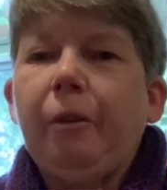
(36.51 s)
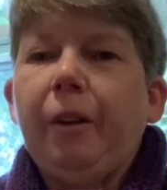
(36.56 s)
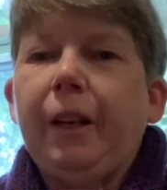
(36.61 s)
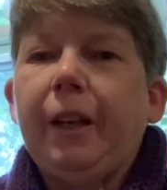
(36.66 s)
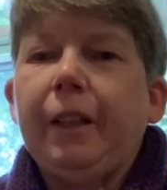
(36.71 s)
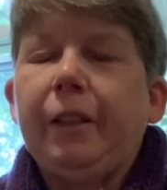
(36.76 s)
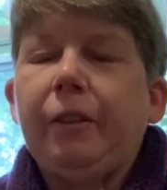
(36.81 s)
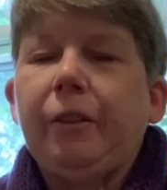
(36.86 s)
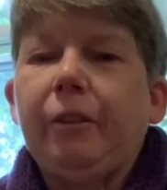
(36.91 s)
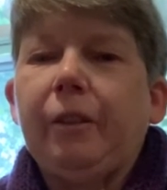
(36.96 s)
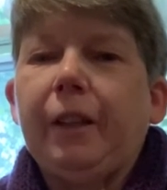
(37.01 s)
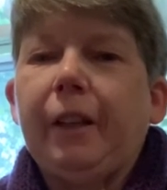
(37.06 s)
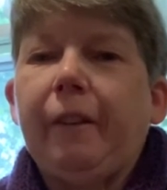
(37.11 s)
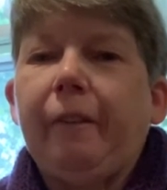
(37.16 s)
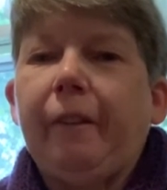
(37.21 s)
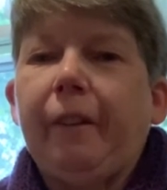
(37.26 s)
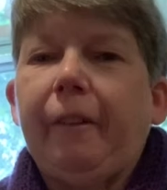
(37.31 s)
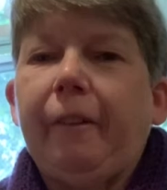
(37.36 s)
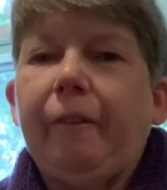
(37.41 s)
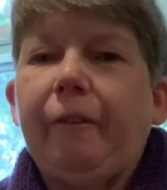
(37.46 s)
I do have
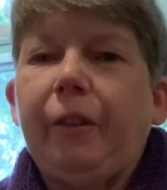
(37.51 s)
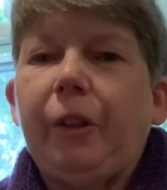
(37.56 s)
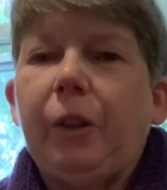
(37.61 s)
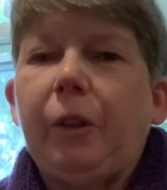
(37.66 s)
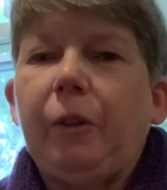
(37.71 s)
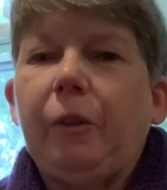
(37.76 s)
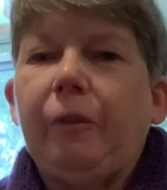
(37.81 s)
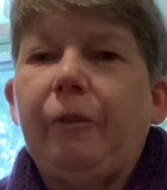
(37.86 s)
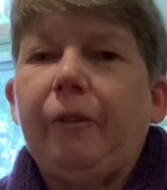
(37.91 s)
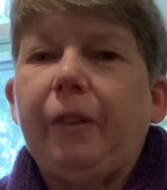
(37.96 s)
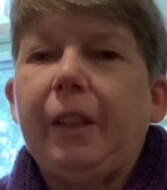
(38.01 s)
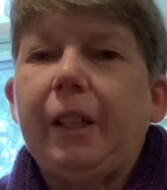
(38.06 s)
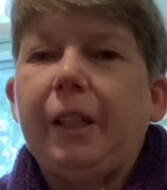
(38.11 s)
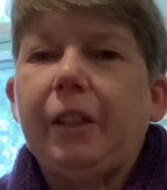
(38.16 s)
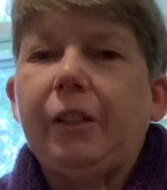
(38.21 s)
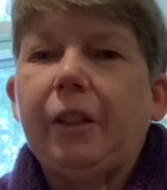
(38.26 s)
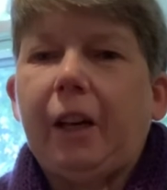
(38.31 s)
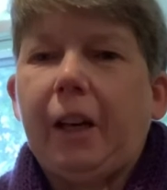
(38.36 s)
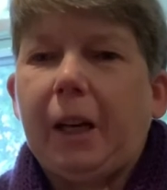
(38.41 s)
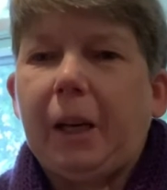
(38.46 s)
a few
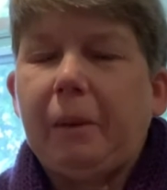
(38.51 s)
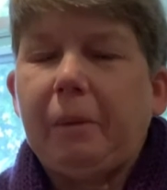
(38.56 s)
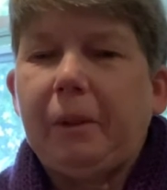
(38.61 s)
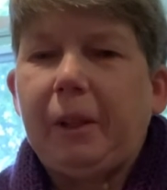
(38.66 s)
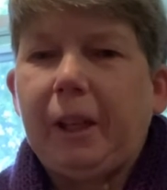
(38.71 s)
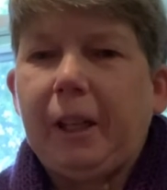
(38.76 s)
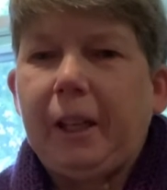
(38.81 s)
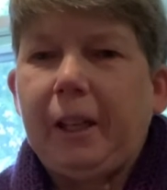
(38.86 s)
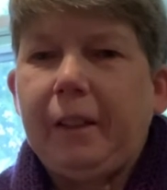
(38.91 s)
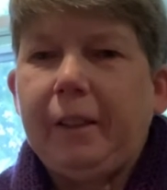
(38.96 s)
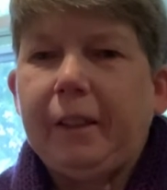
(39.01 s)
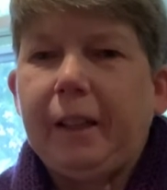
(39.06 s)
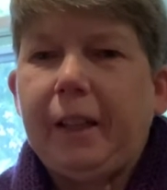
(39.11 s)
finished objects